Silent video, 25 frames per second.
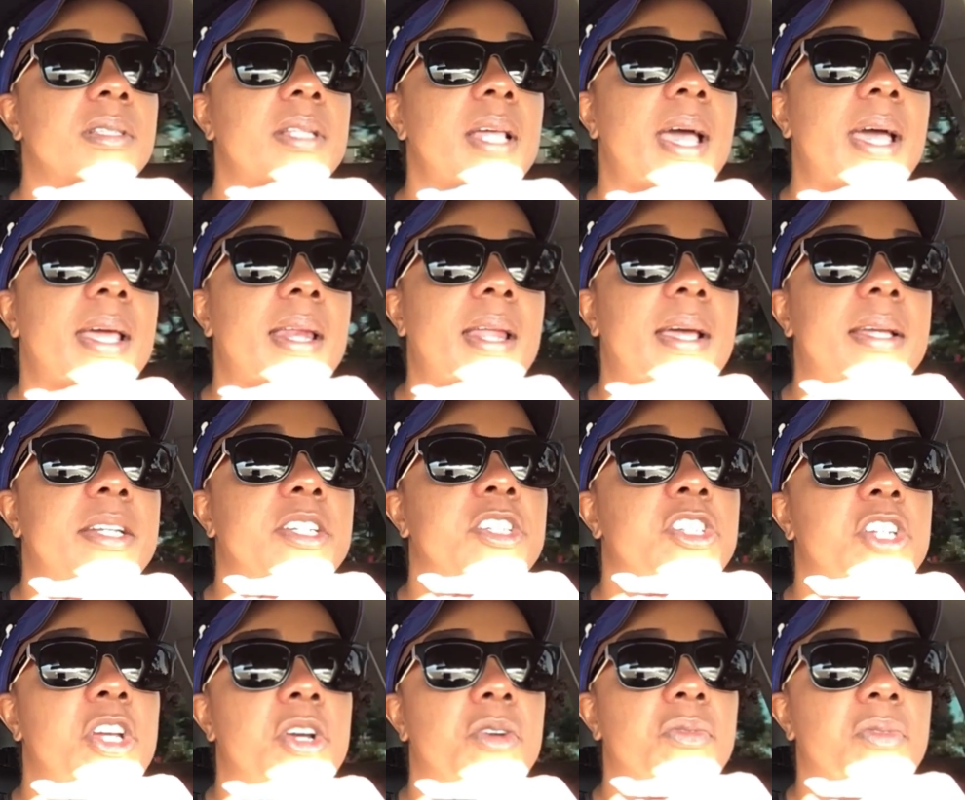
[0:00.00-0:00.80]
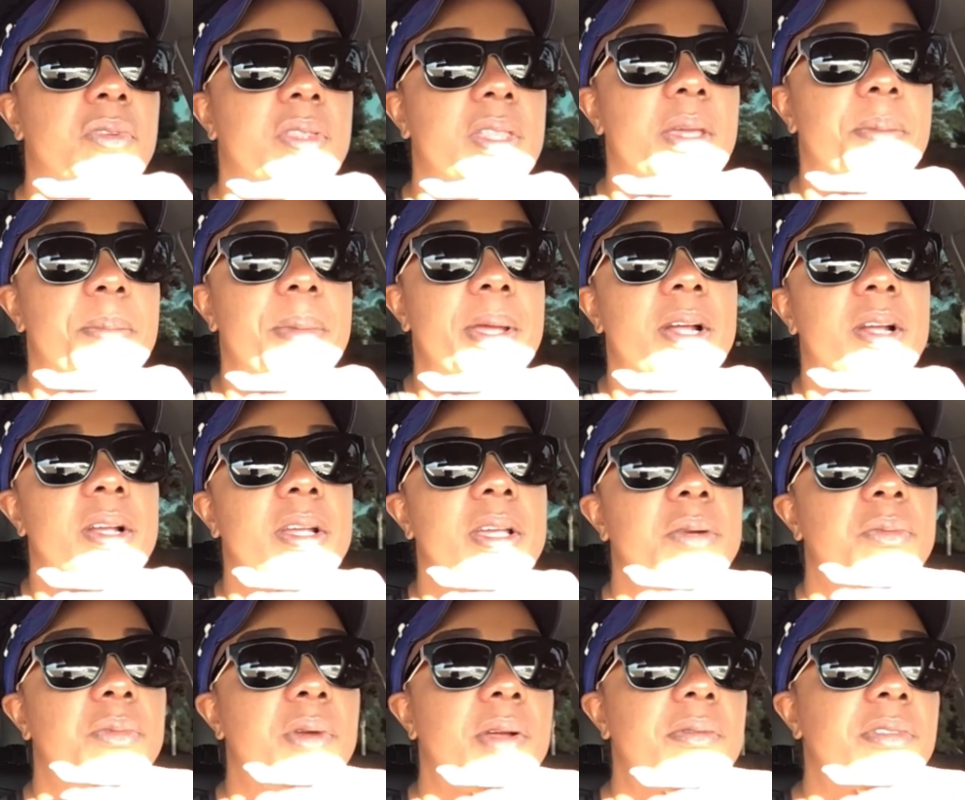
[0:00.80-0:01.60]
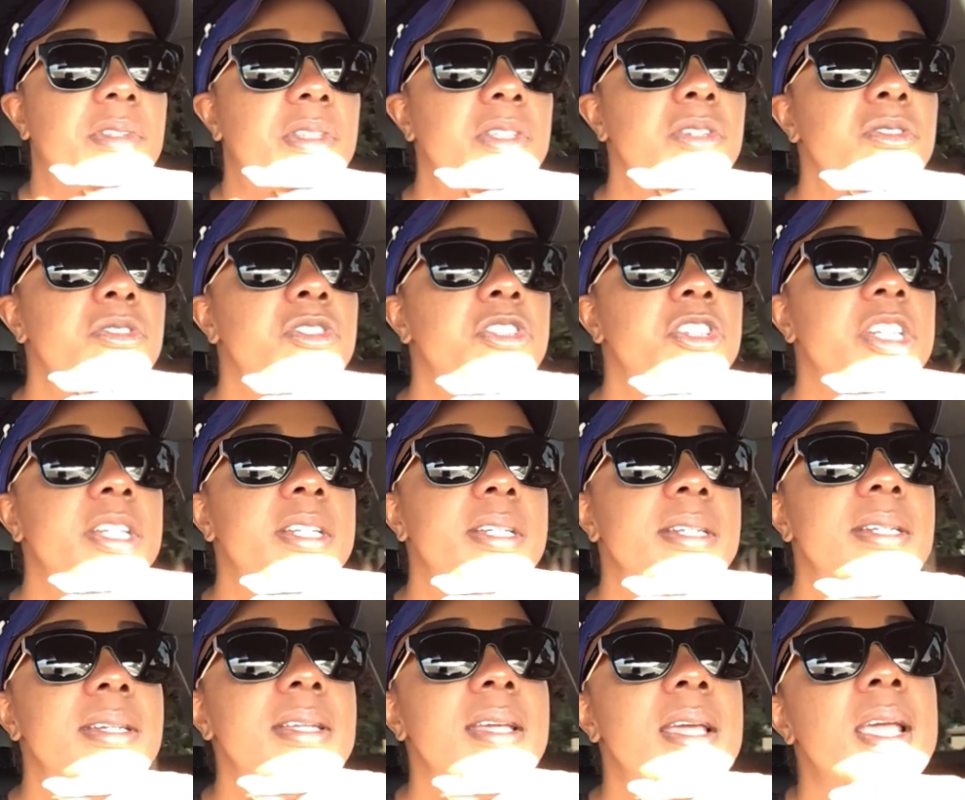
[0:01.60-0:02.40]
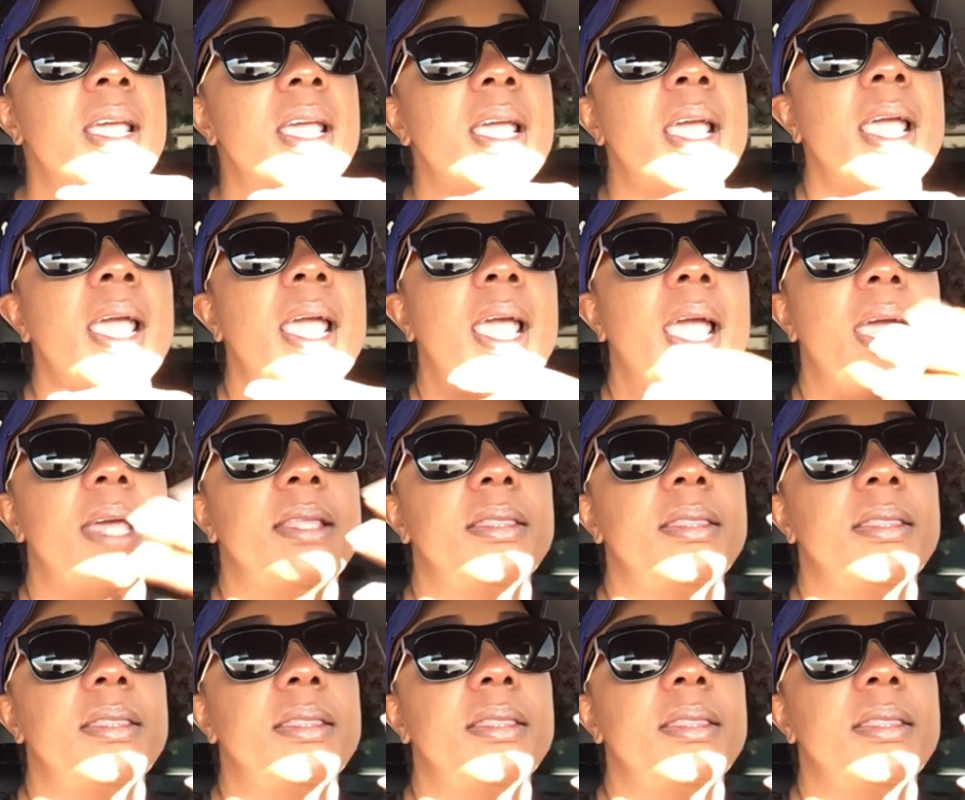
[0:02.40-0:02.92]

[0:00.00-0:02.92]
that I show for the American Revolution.